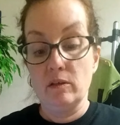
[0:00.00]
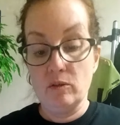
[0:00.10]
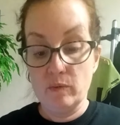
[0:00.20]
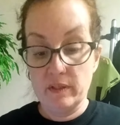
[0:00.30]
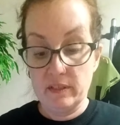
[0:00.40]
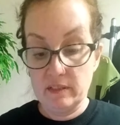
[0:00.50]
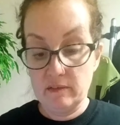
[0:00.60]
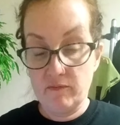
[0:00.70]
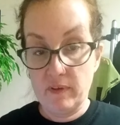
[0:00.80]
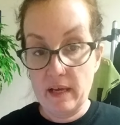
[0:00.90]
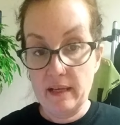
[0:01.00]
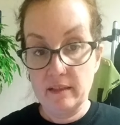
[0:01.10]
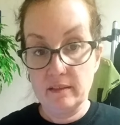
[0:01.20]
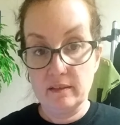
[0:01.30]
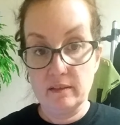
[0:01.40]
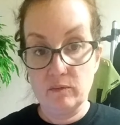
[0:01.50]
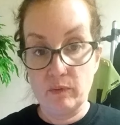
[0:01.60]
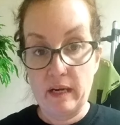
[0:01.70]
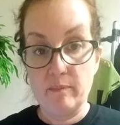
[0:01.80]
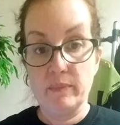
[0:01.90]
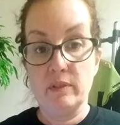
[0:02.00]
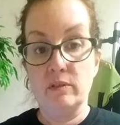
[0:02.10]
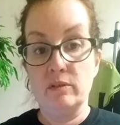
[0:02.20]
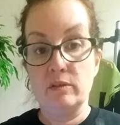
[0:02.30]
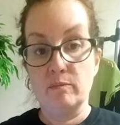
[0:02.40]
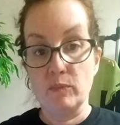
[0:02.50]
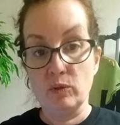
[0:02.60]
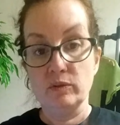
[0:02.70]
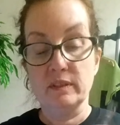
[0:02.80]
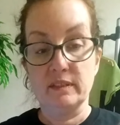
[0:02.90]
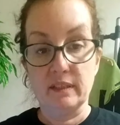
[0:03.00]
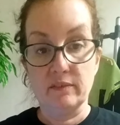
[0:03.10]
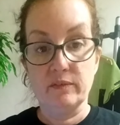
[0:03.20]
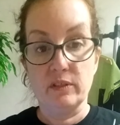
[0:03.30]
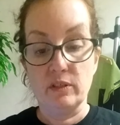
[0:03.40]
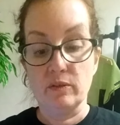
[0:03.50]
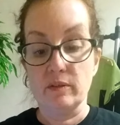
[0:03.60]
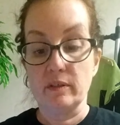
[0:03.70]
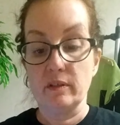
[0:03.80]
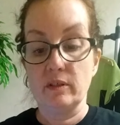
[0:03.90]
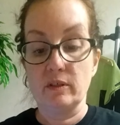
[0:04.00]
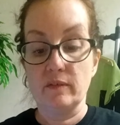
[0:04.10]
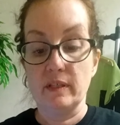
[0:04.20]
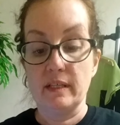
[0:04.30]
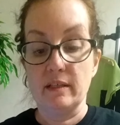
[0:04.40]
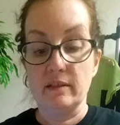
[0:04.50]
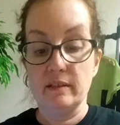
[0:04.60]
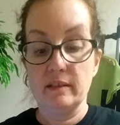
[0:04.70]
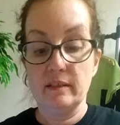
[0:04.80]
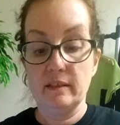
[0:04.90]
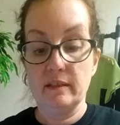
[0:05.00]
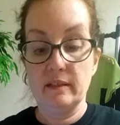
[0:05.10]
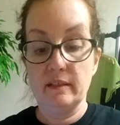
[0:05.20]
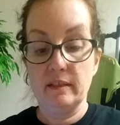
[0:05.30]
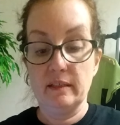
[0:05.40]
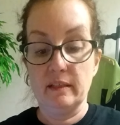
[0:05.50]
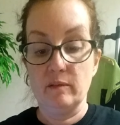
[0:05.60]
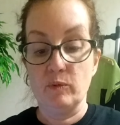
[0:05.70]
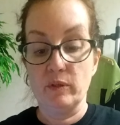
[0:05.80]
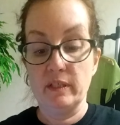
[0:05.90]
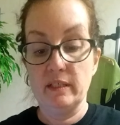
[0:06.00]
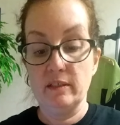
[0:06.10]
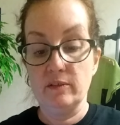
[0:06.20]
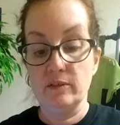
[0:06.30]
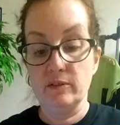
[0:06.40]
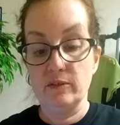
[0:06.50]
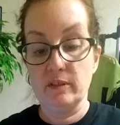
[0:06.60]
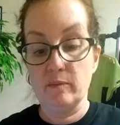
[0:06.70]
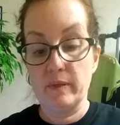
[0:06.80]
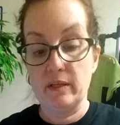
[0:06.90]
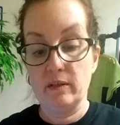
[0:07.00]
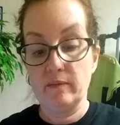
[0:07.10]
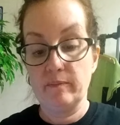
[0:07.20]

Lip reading: you want this flat wrap to mold itself to your curvy nail. And the more heat you use, the better.